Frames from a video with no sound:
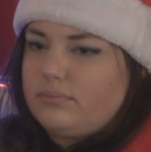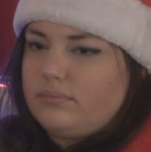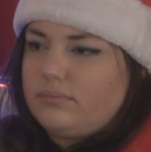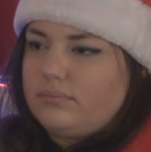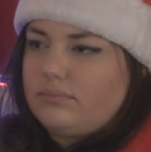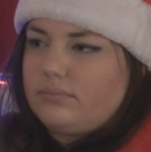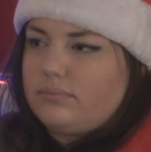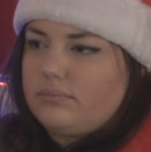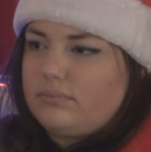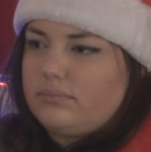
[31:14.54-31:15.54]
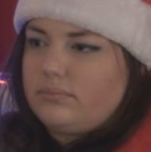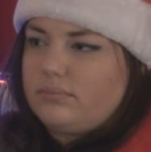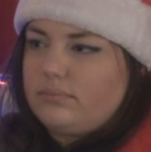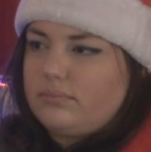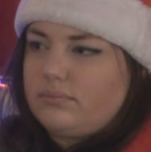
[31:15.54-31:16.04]

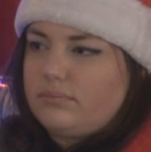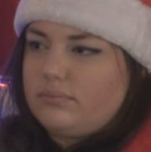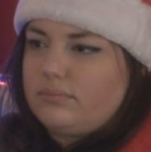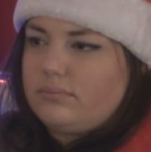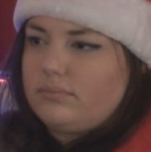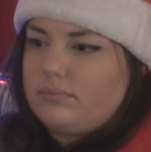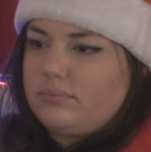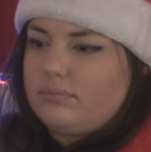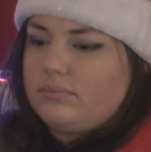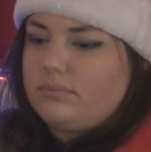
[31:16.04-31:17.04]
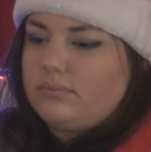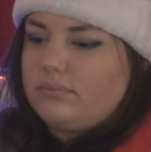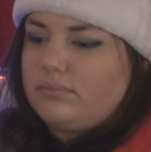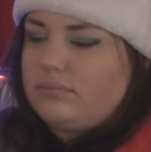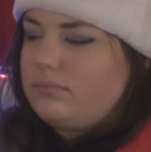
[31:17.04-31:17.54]

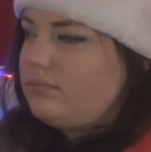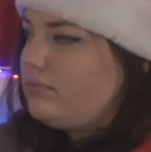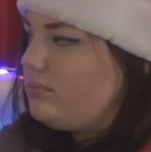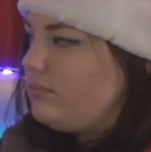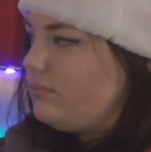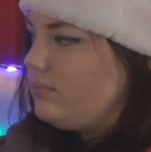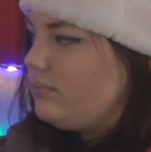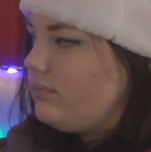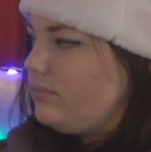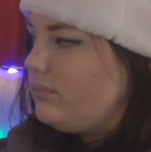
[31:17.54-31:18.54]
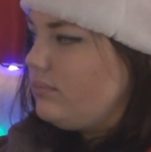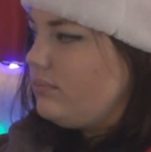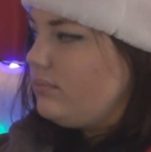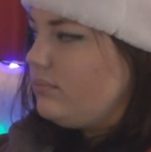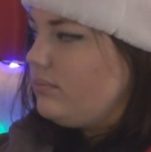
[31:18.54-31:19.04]

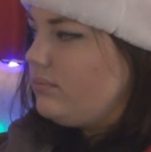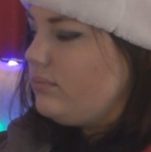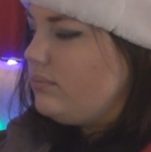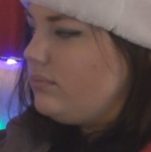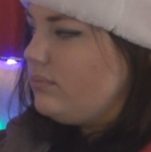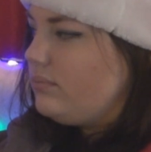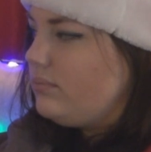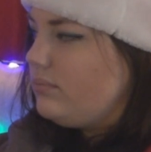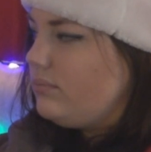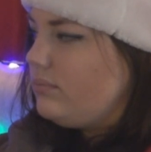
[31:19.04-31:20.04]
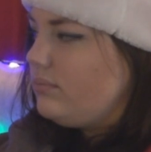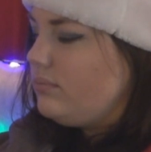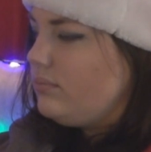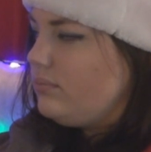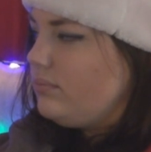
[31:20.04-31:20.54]

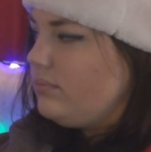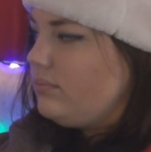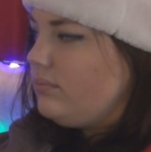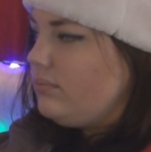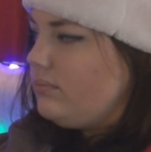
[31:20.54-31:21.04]
No words are spoken by the person on screen.